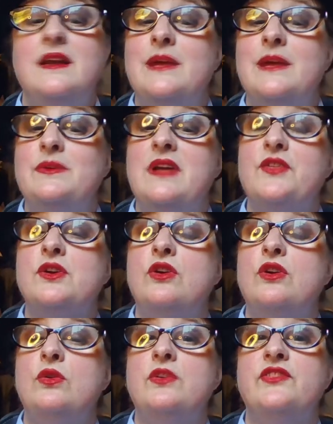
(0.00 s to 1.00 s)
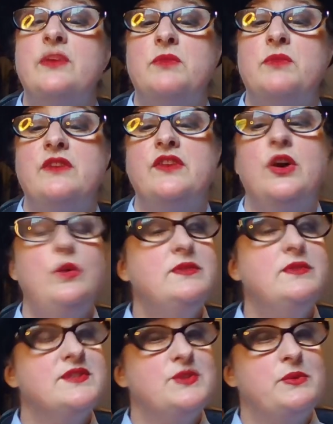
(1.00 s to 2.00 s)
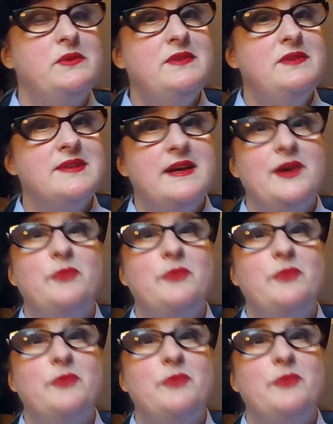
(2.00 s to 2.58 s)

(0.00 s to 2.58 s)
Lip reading: Now, another Google Summer of Code student,